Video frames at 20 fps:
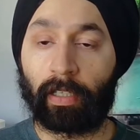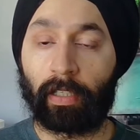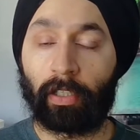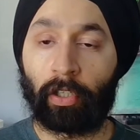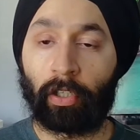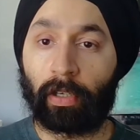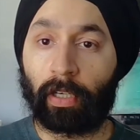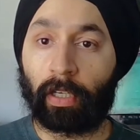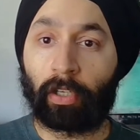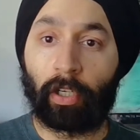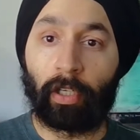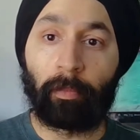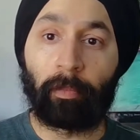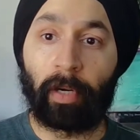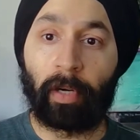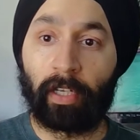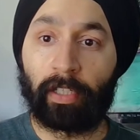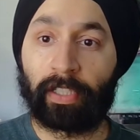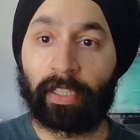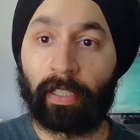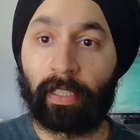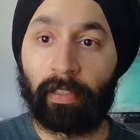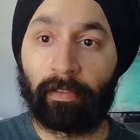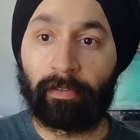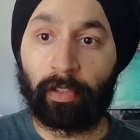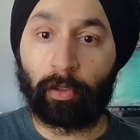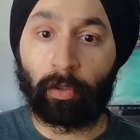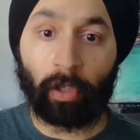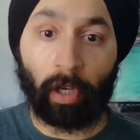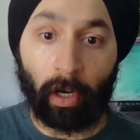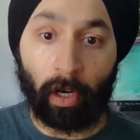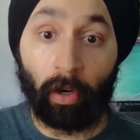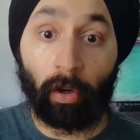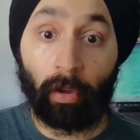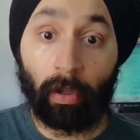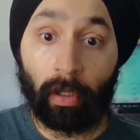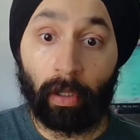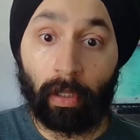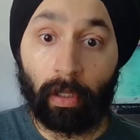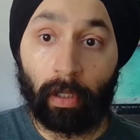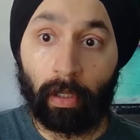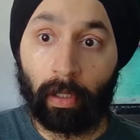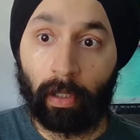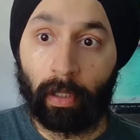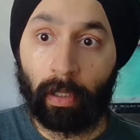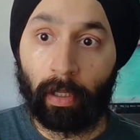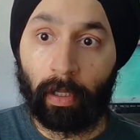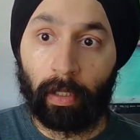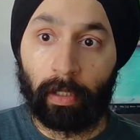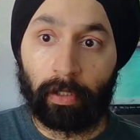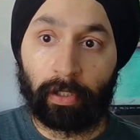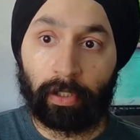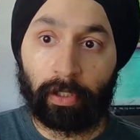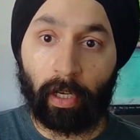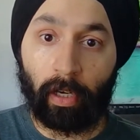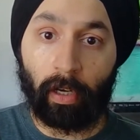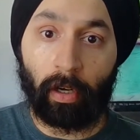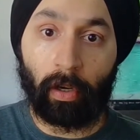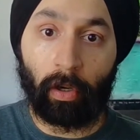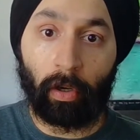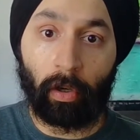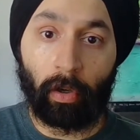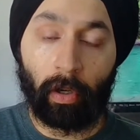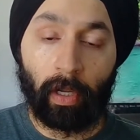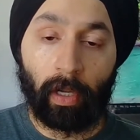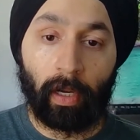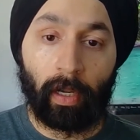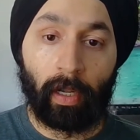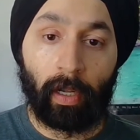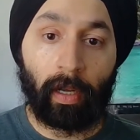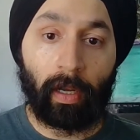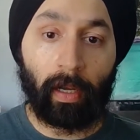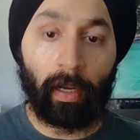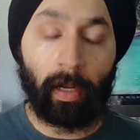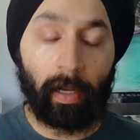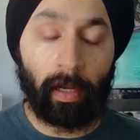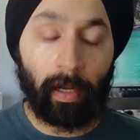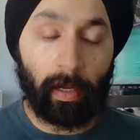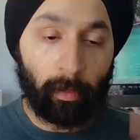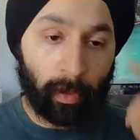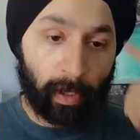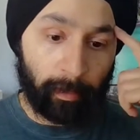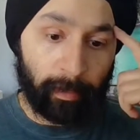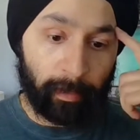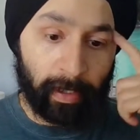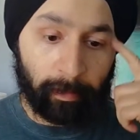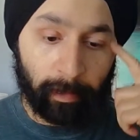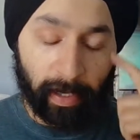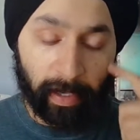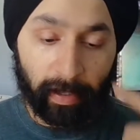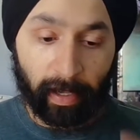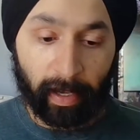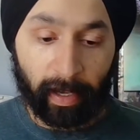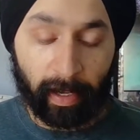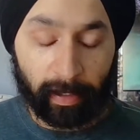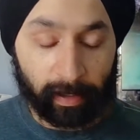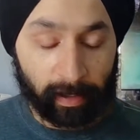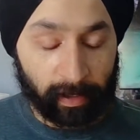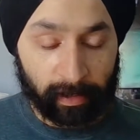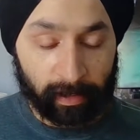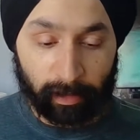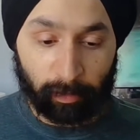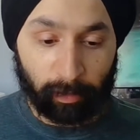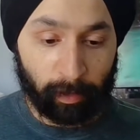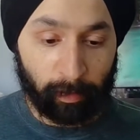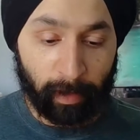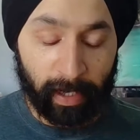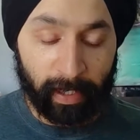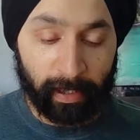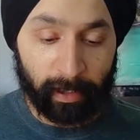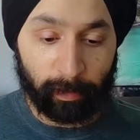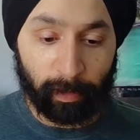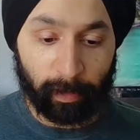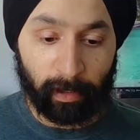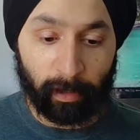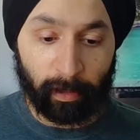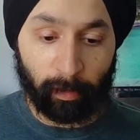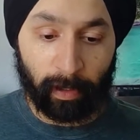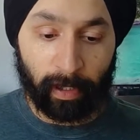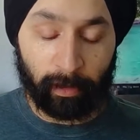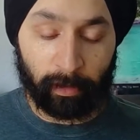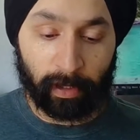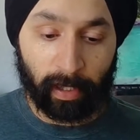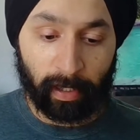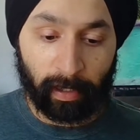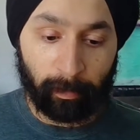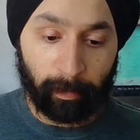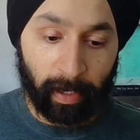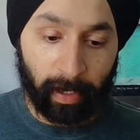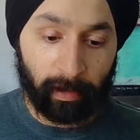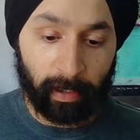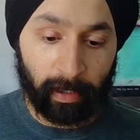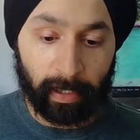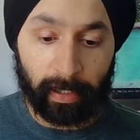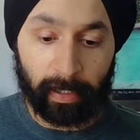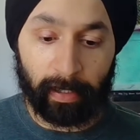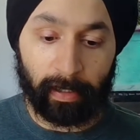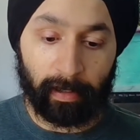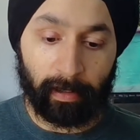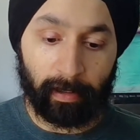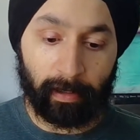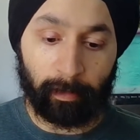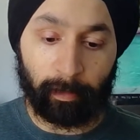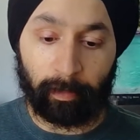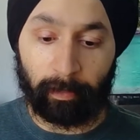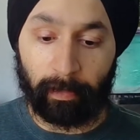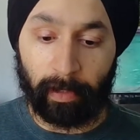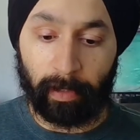you're a good person if you go. So what I mean by that, because it reminds me, when I was getting married and